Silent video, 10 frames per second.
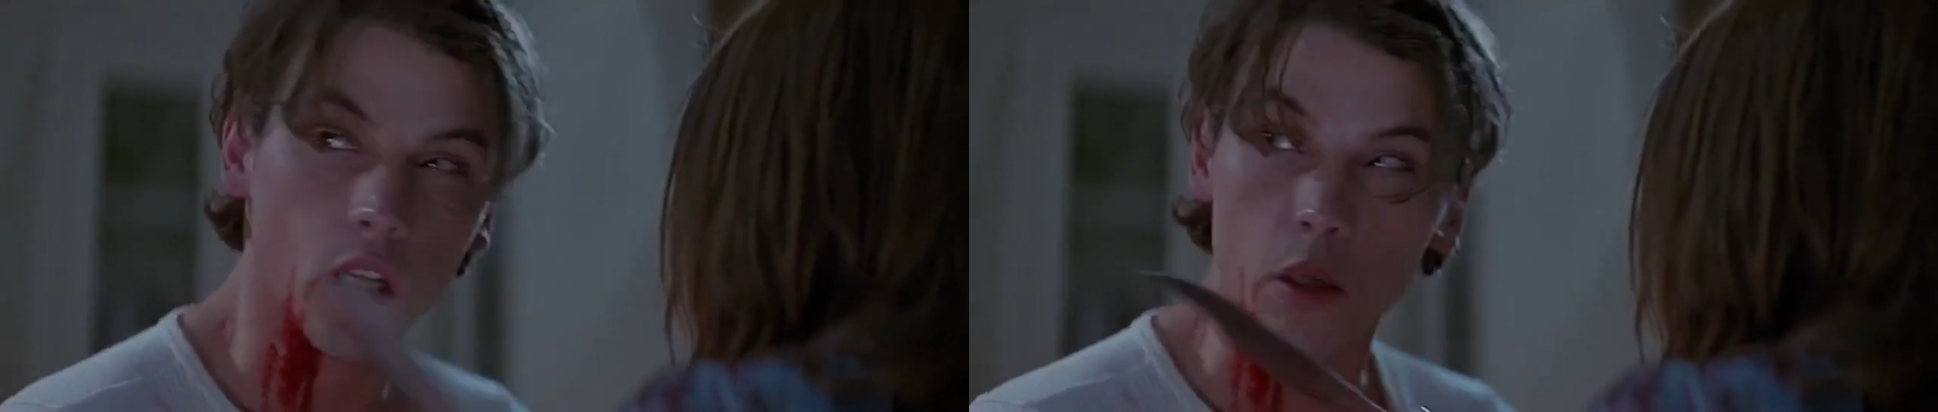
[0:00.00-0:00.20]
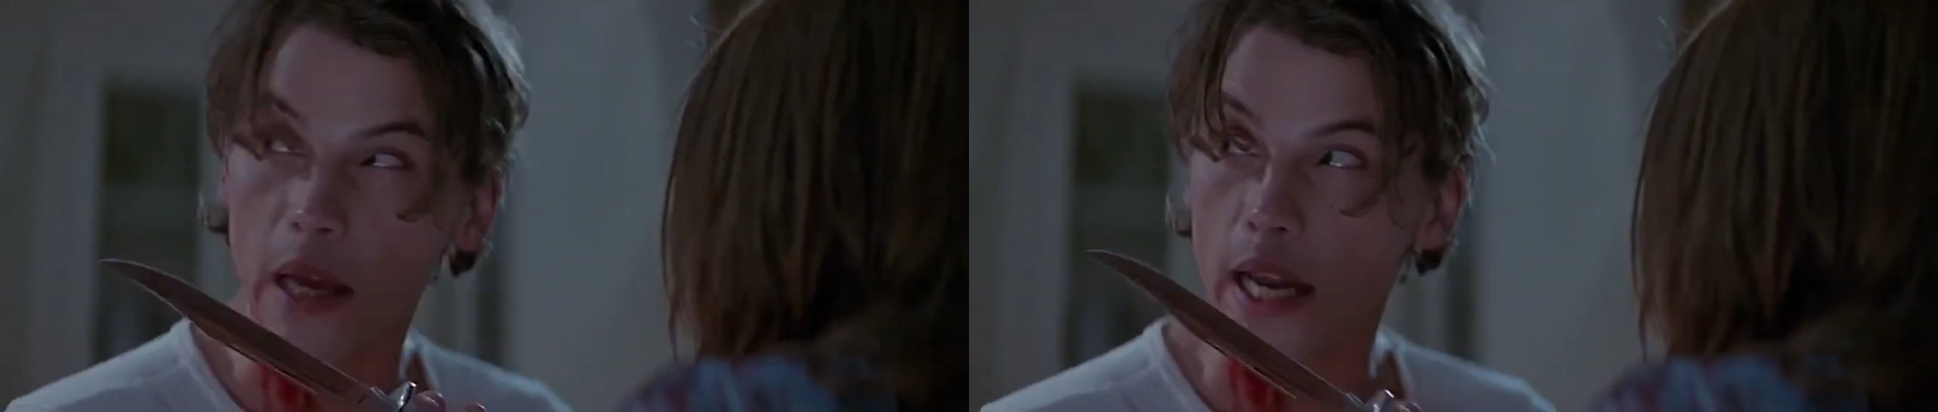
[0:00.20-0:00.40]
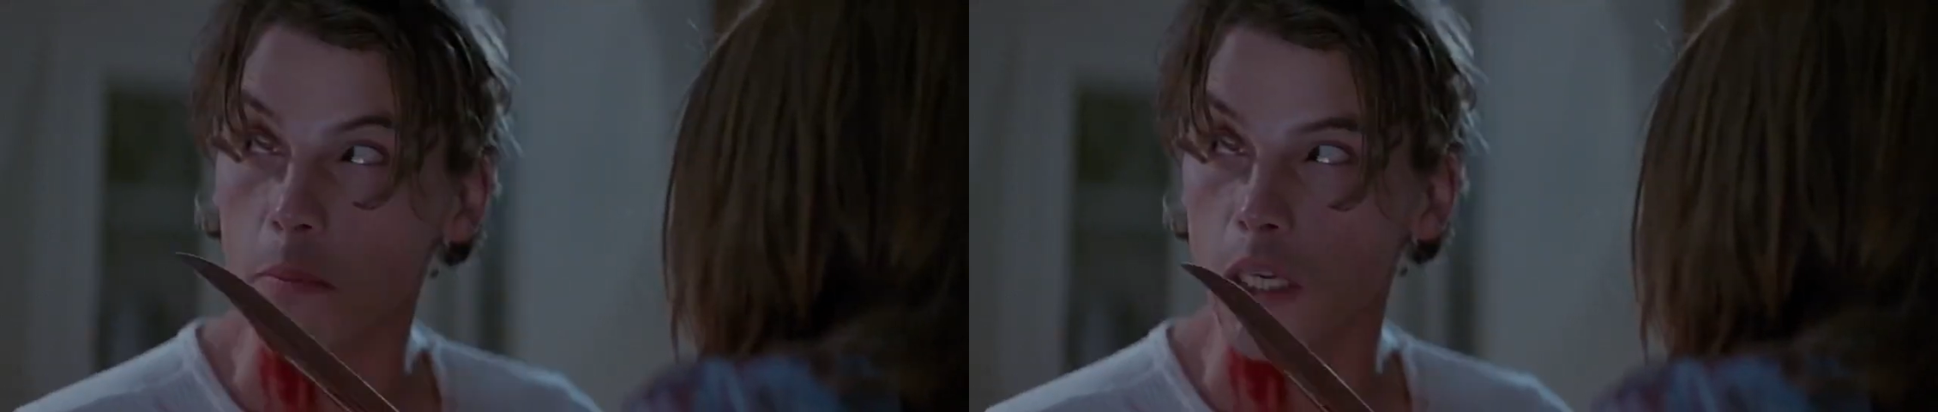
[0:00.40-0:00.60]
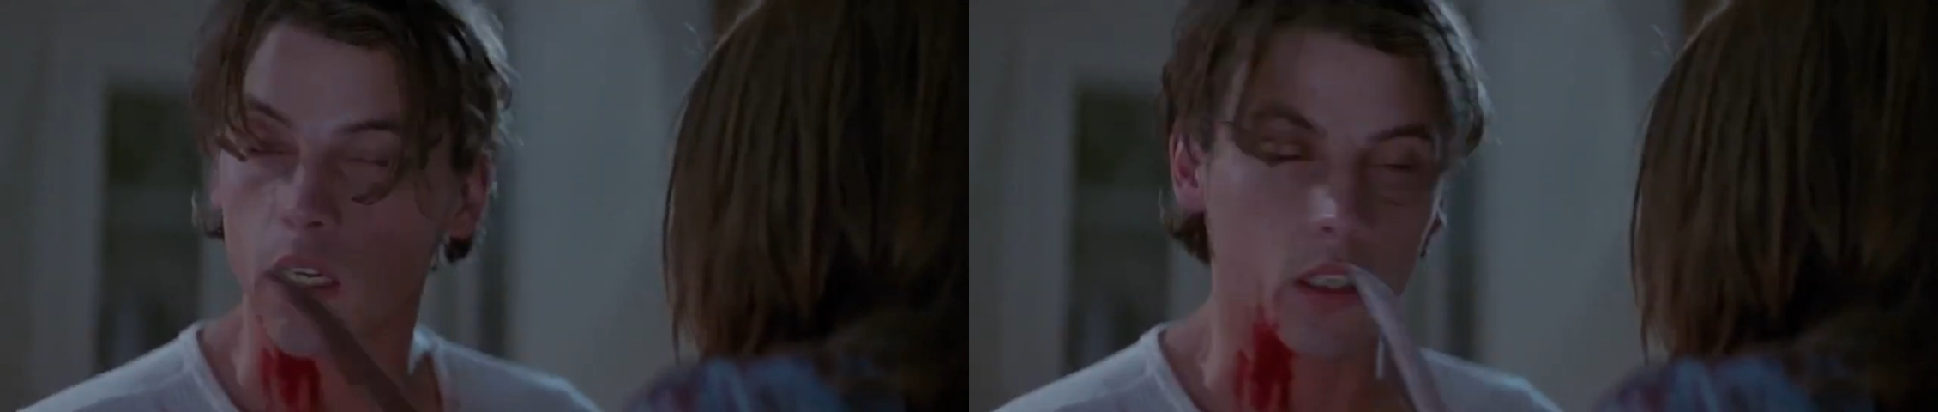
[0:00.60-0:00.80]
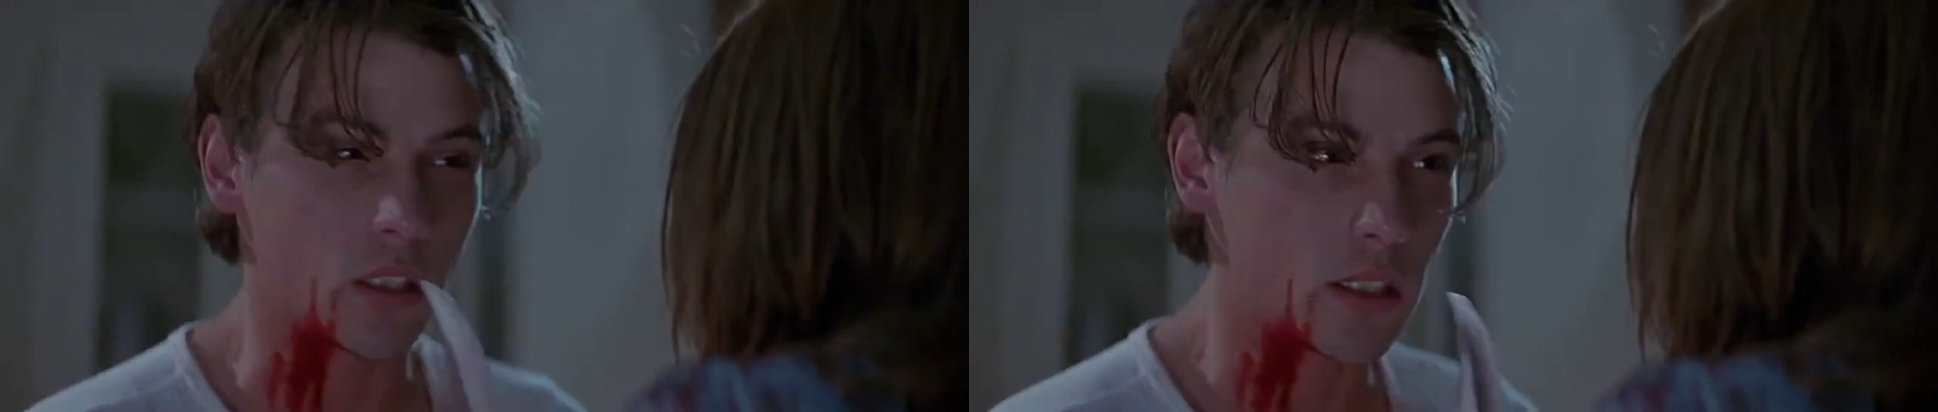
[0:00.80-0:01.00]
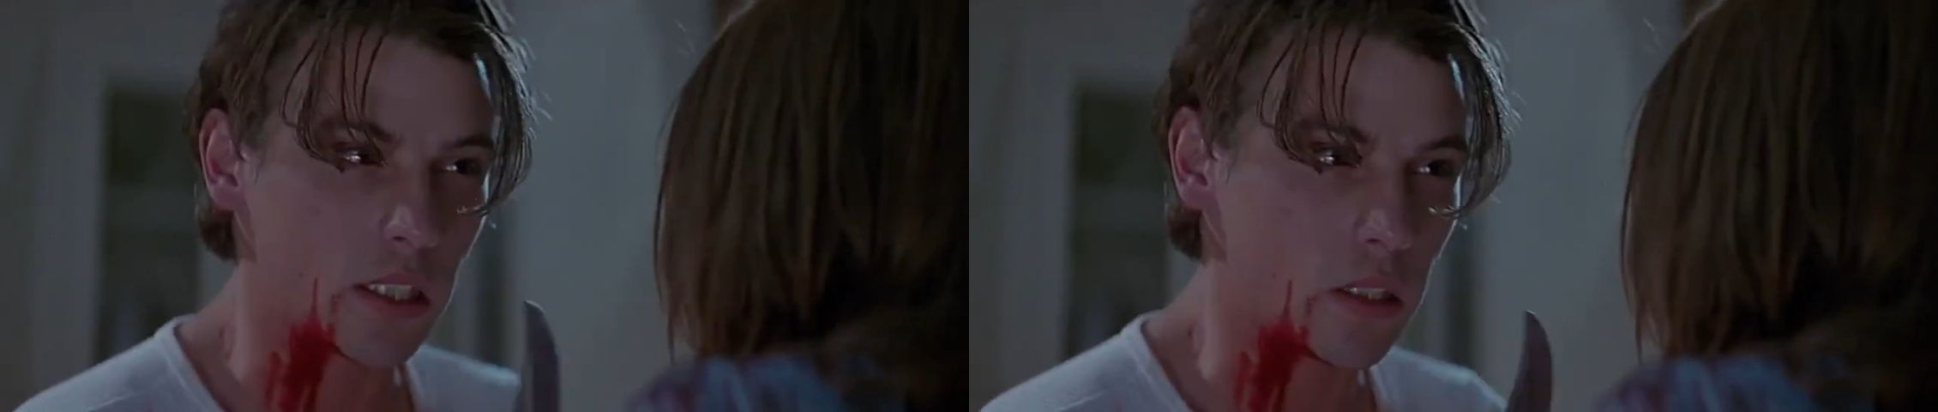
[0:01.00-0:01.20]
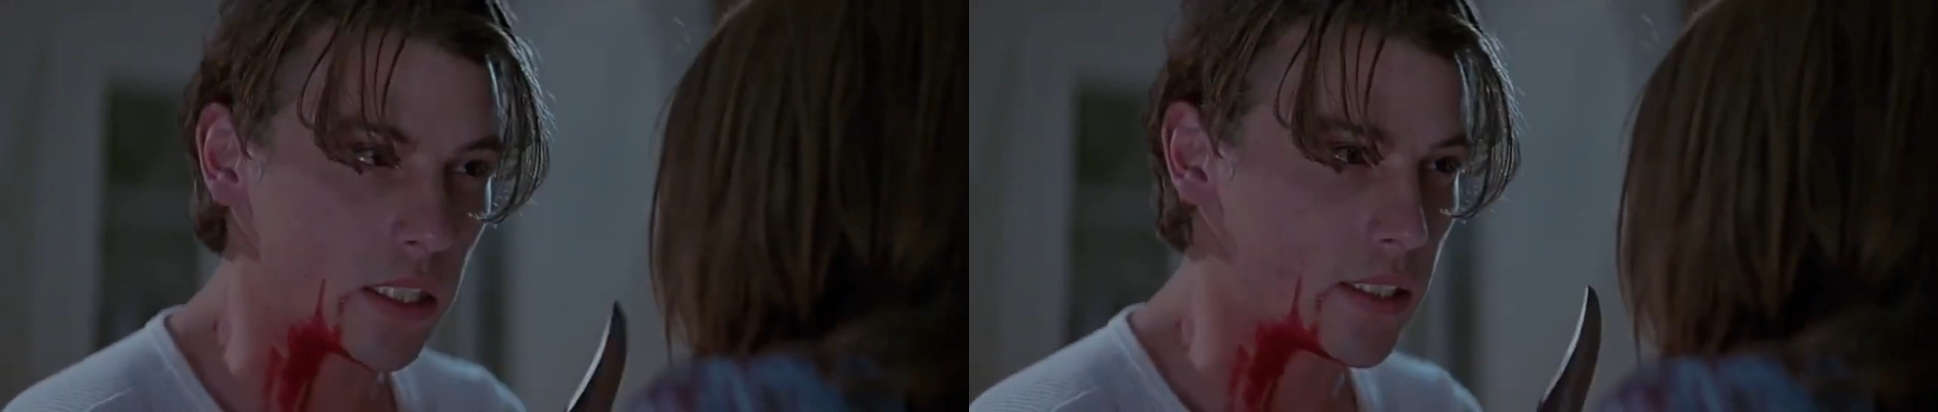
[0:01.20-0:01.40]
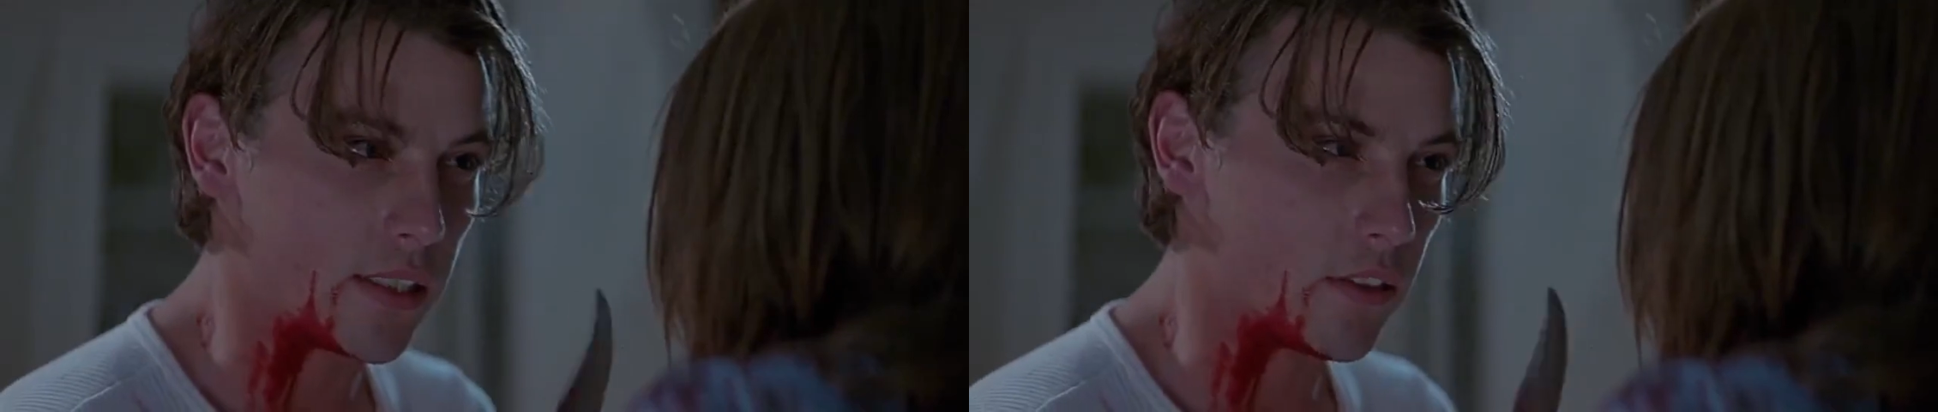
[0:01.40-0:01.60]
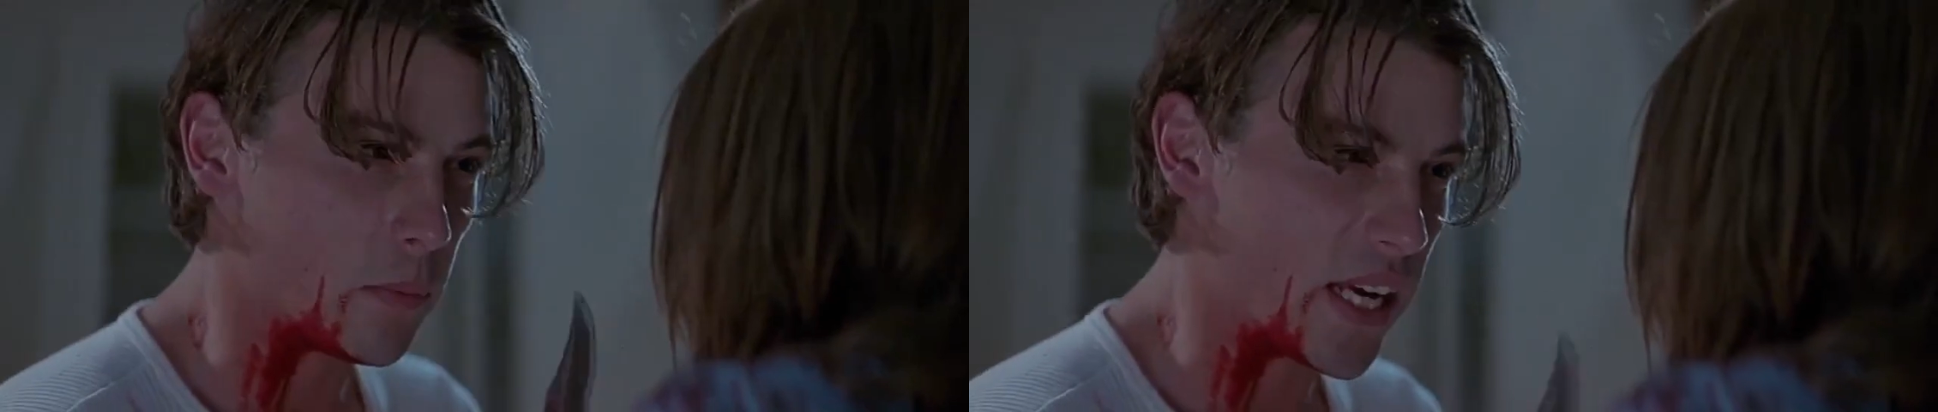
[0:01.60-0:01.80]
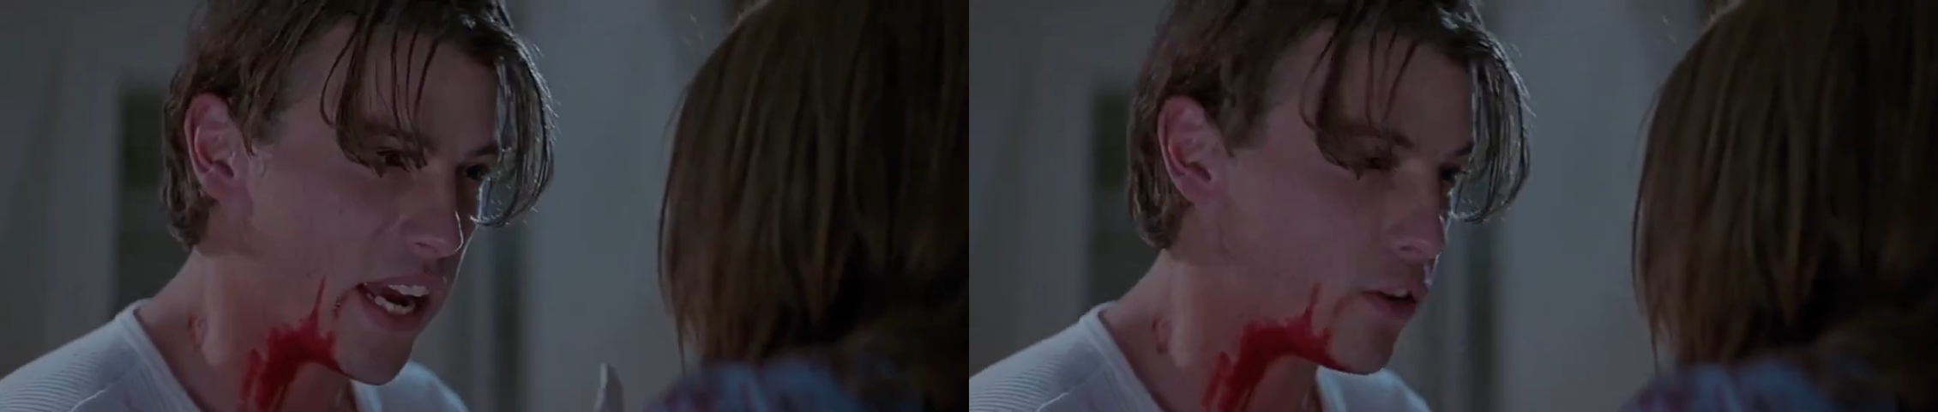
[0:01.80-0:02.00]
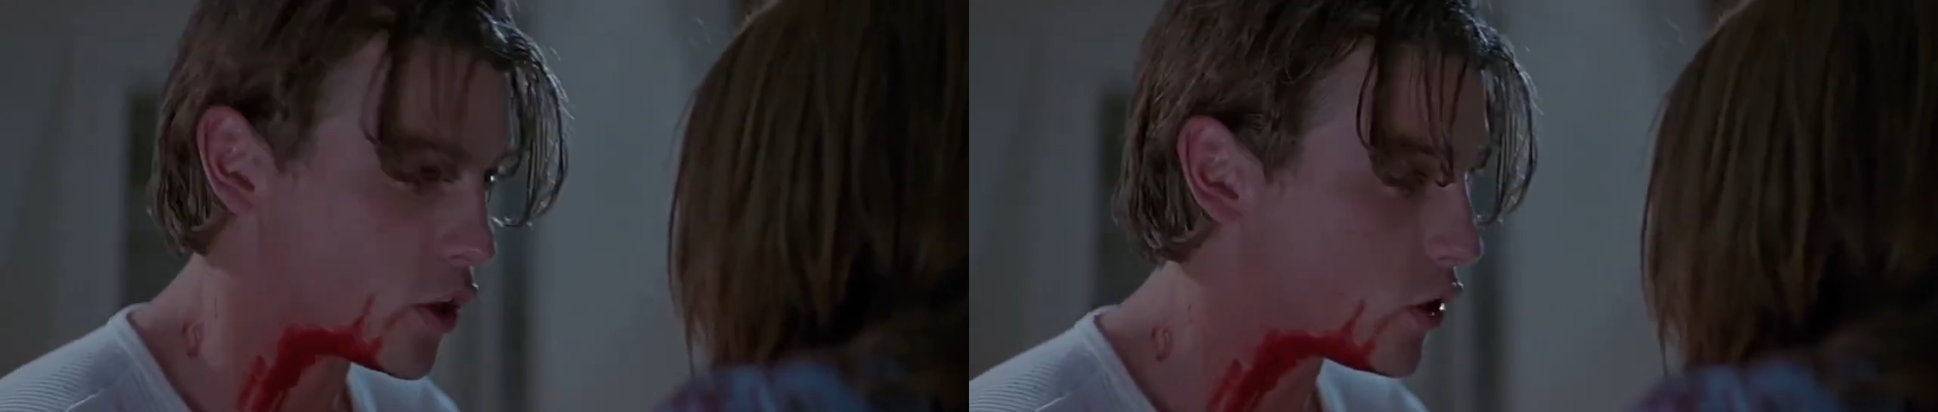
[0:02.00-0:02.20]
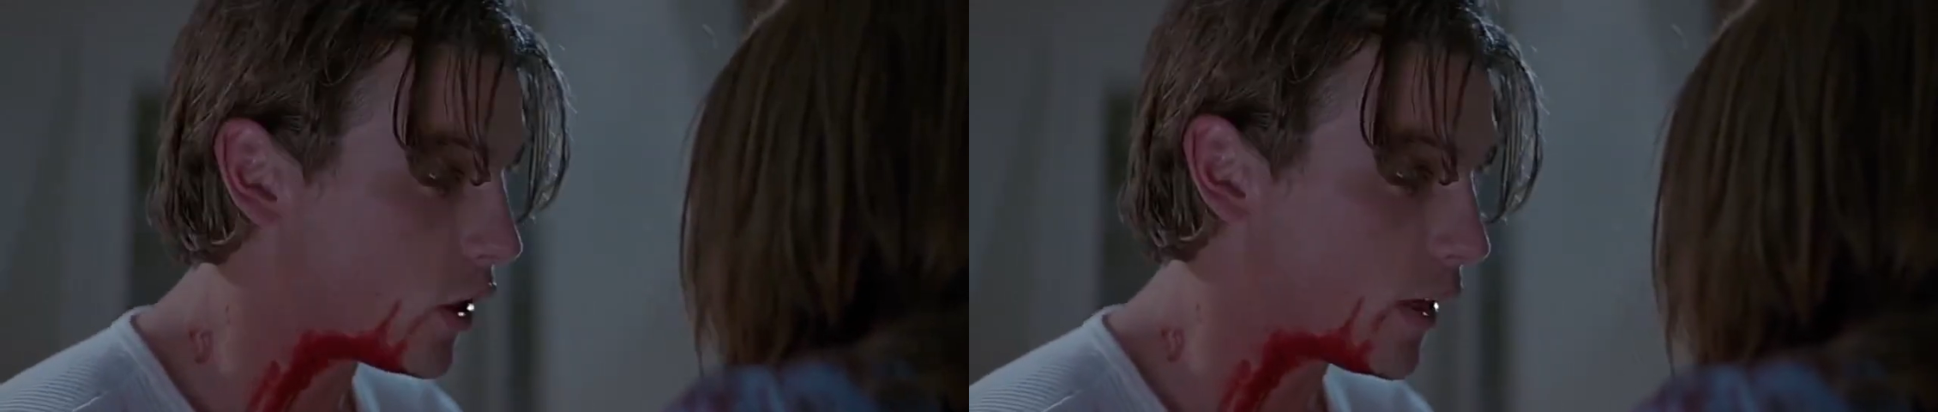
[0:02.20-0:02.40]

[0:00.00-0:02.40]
abandonment causes serious deviant behavior. It certainly